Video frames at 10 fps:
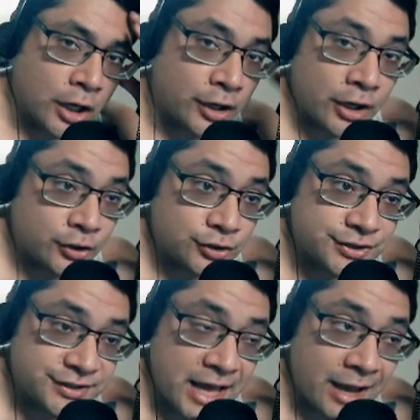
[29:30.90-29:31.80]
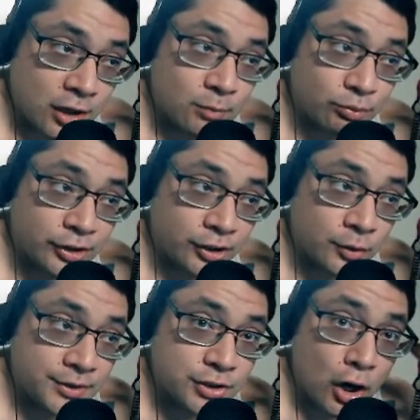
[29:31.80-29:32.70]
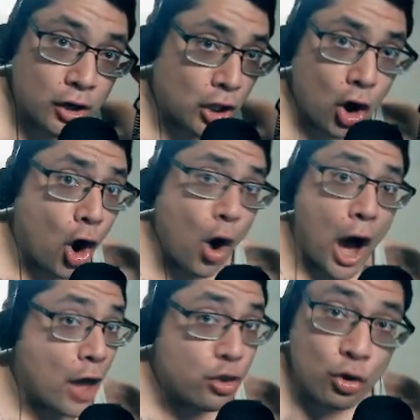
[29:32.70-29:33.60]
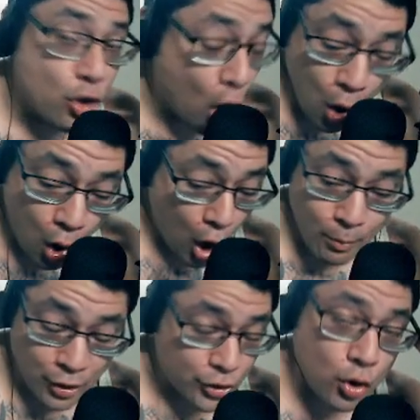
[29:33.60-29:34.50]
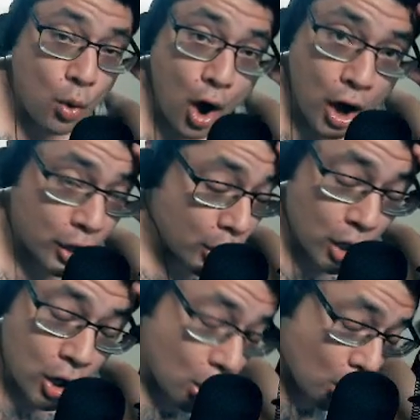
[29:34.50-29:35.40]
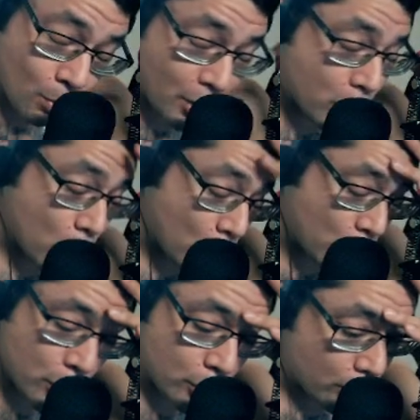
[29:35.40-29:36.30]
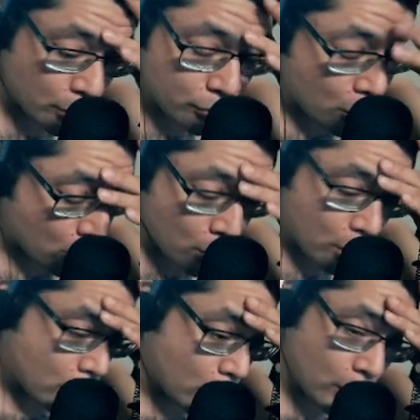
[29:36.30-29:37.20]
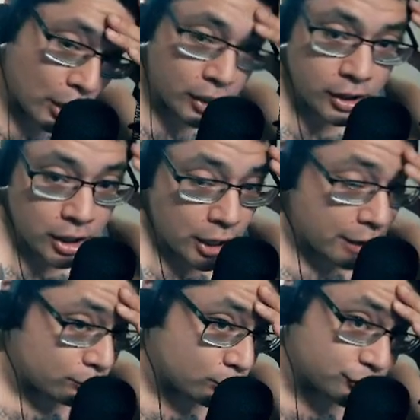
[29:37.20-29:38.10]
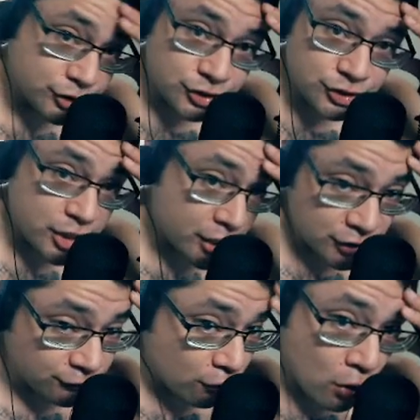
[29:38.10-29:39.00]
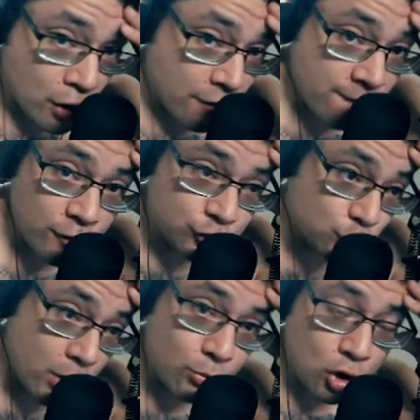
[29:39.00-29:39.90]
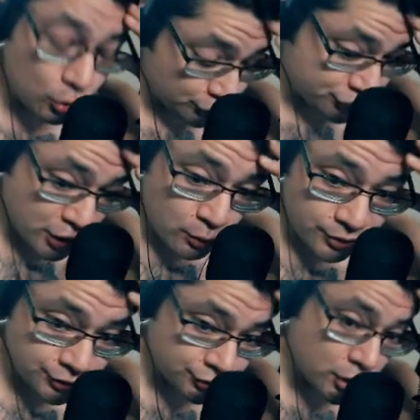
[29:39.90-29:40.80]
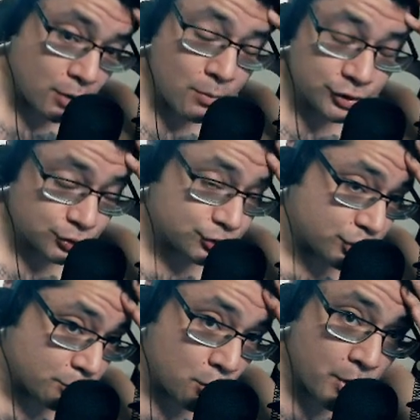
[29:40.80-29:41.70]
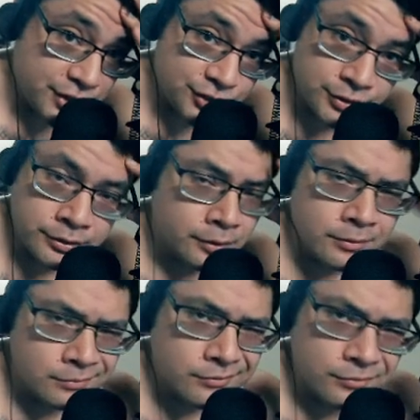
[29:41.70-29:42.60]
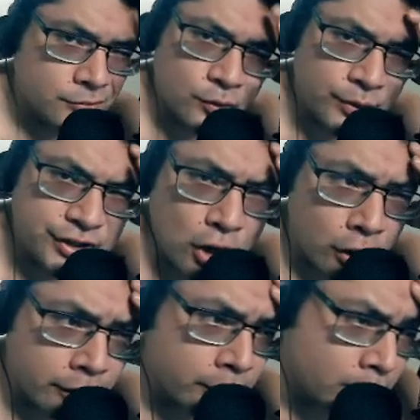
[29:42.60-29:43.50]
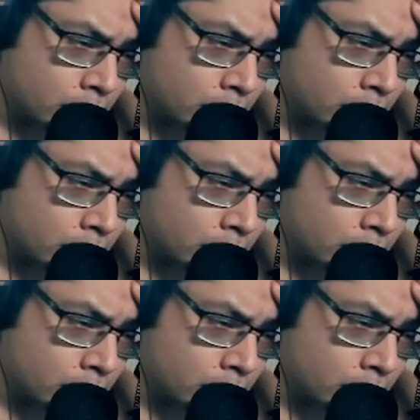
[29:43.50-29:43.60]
are, are you just that completely retarded like oh i don't know i'm on the clock oh my god oh no oh i, I had to do 60 seconds for for twembalone sandwich uh, muscle stimulation retard